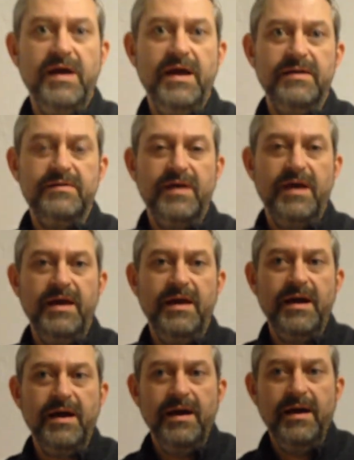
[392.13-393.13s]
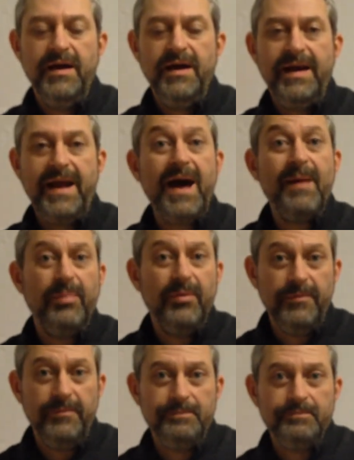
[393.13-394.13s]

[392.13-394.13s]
say it's a uh, an apple,